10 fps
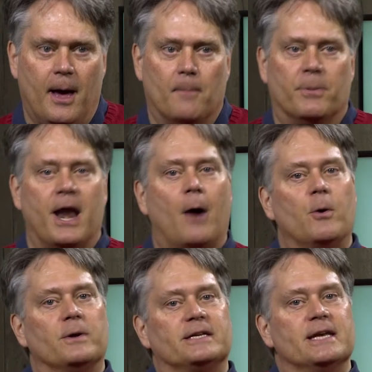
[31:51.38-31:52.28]
But now we
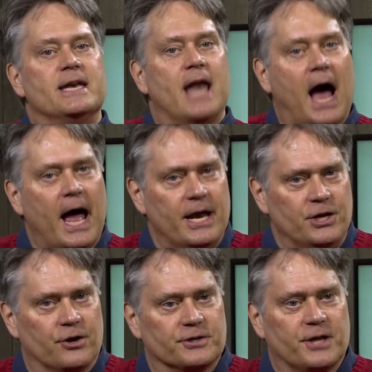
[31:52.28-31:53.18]
went to 9
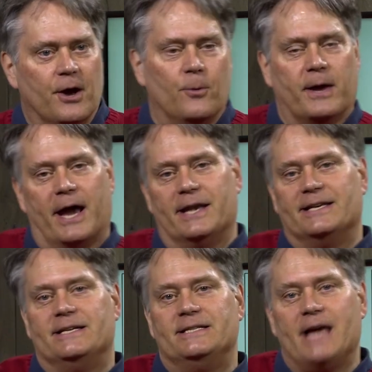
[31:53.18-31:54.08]
years. We kind
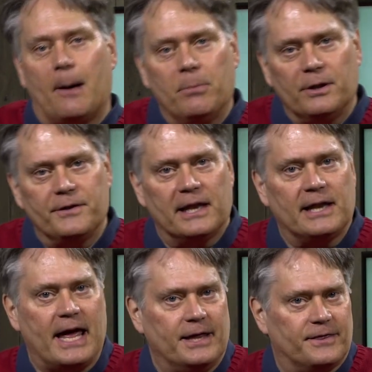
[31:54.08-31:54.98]
of doubled the
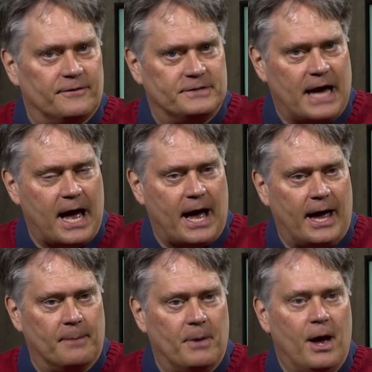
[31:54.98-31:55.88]
length of
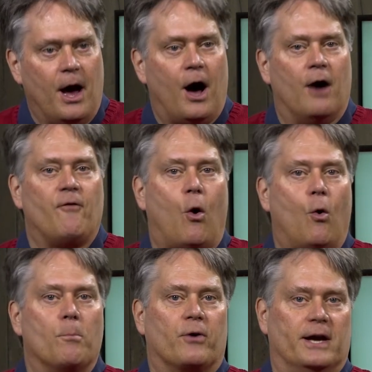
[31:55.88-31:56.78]
time of
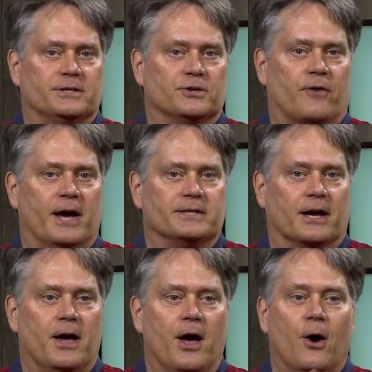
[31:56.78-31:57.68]
home prices rising.
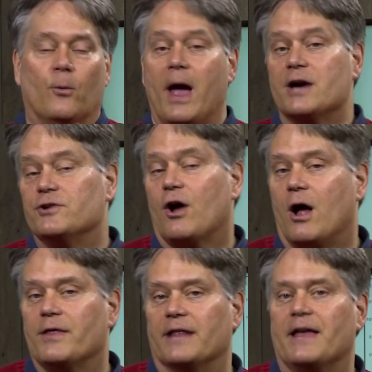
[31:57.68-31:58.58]
We actually
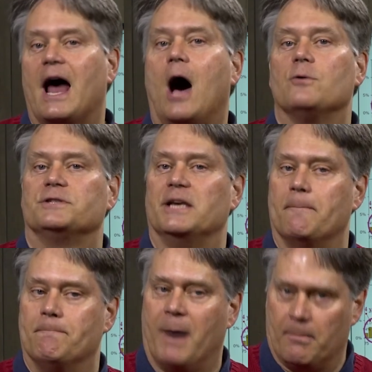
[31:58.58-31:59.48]
call that the
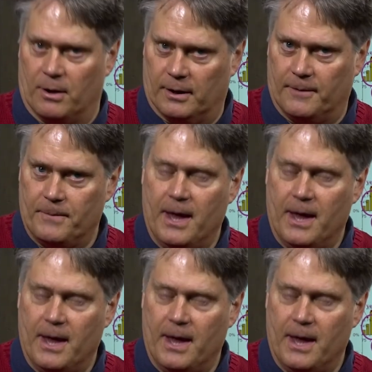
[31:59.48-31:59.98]
housing bubble.